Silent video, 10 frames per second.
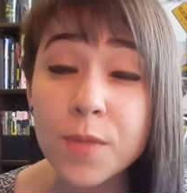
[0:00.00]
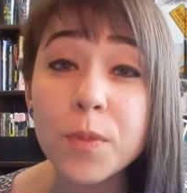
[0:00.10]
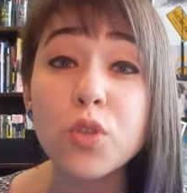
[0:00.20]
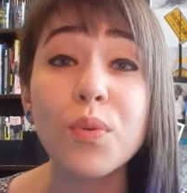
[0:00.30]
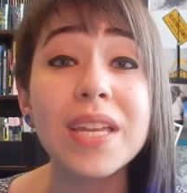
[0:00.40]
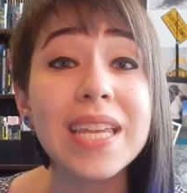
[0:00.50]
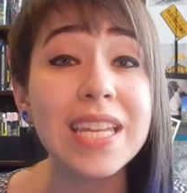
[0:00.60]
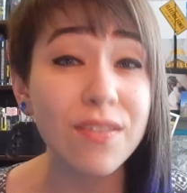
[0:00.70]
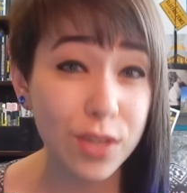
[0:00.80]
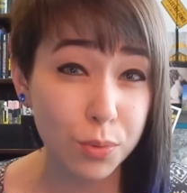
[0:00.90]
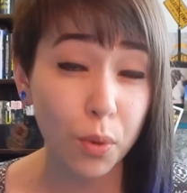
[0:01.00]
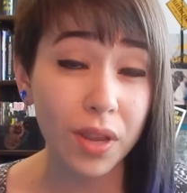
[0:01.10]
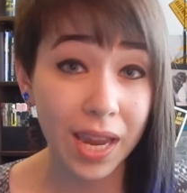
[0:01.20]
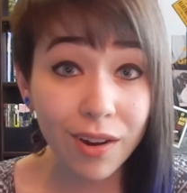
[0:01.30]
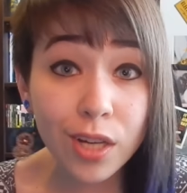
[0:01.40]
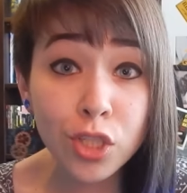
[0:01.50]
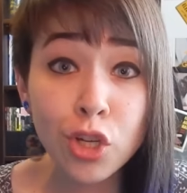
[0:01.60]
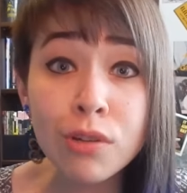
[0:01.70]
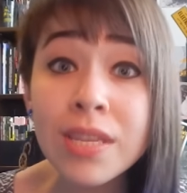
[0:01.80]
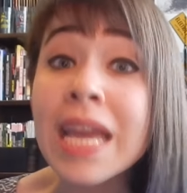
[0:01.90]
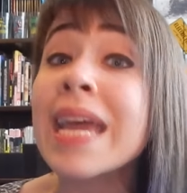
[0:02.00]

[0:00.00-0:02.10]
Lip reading: between individual characters,